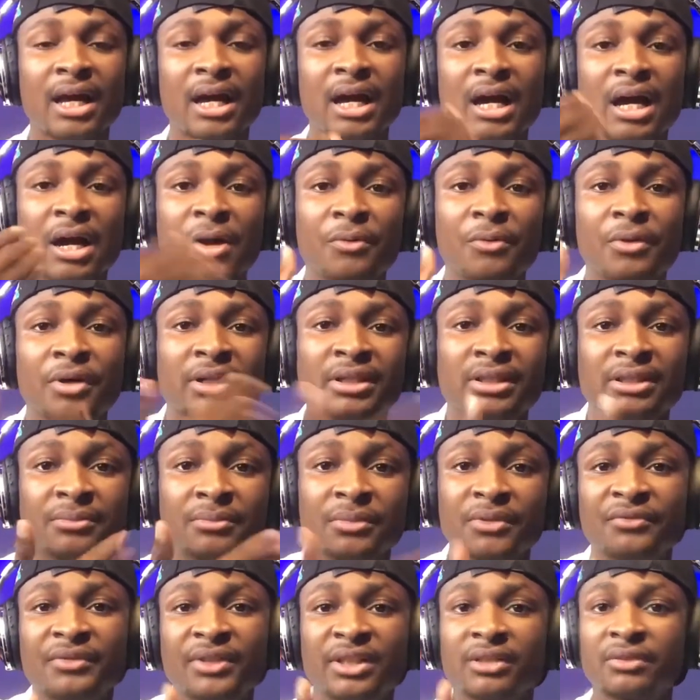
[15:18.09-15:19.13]
we're going to
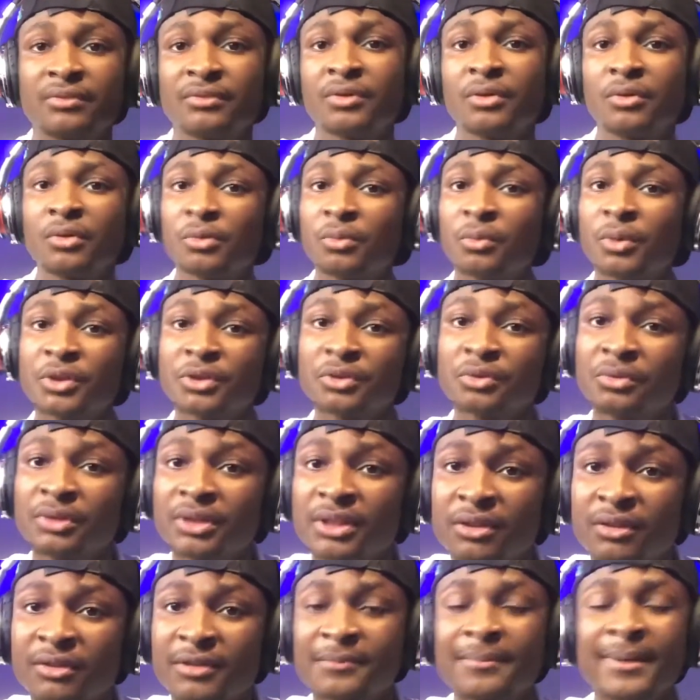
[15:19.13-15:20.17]
move this forward, what's holding
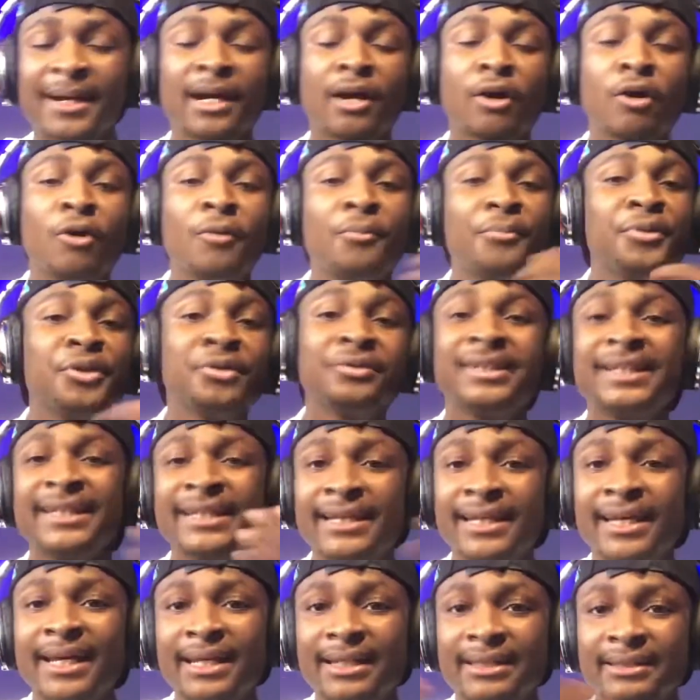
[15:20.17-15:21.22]
us back.
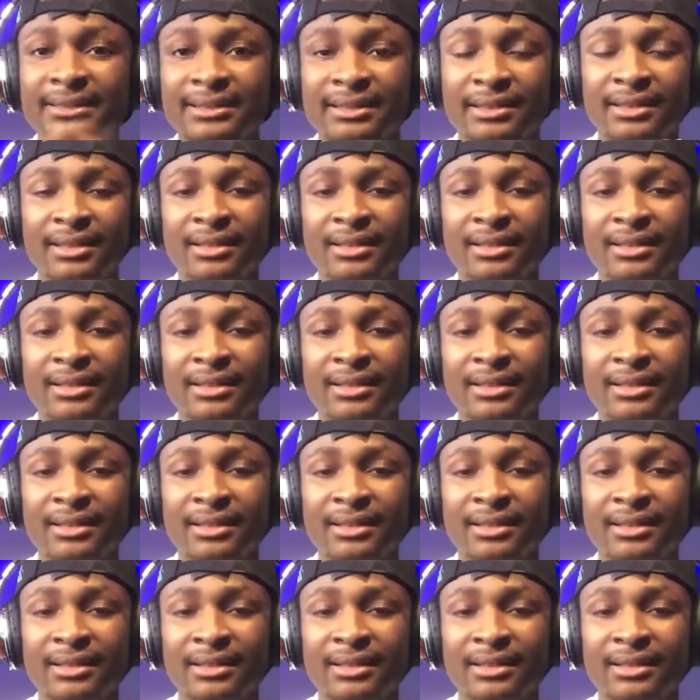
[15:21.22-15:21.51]
Communicate.